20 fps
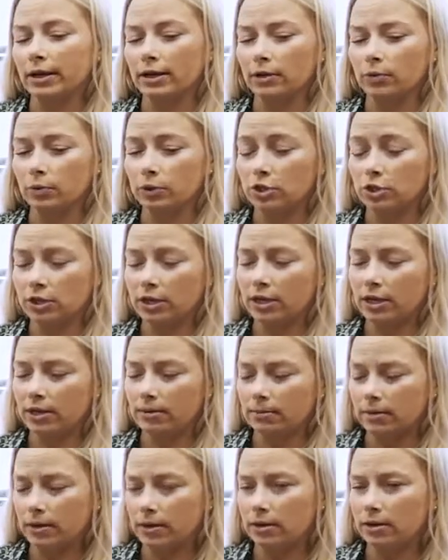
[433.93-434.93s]
And when she
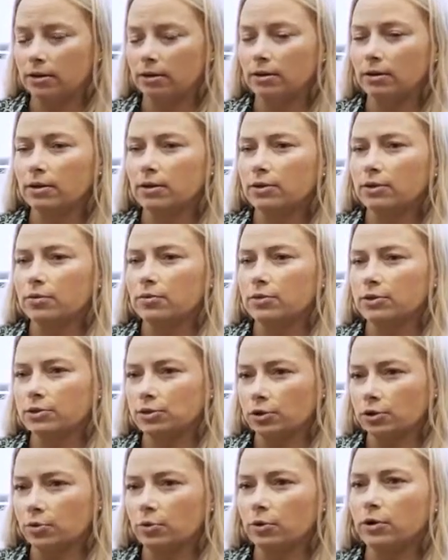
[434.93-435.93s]
came in, we
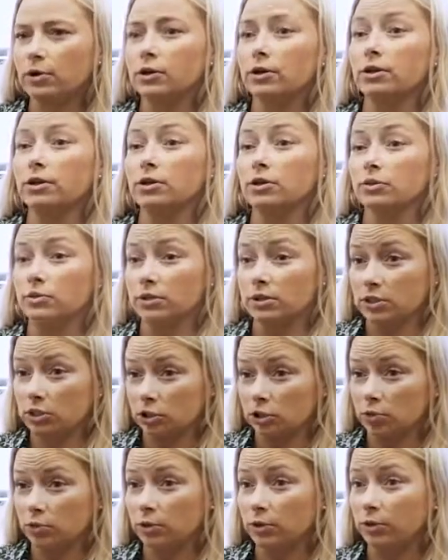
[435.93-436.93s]
started working and doing
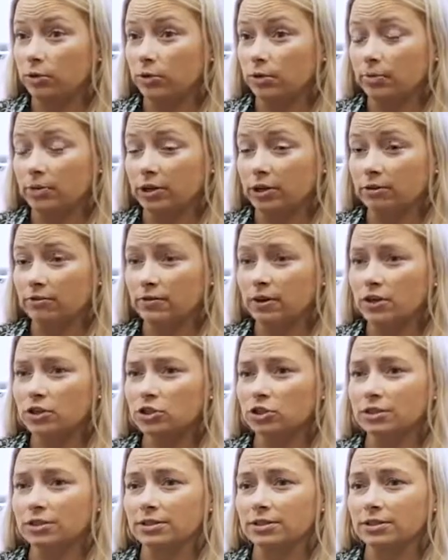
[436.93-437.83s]
tissue work through the plantar fascia,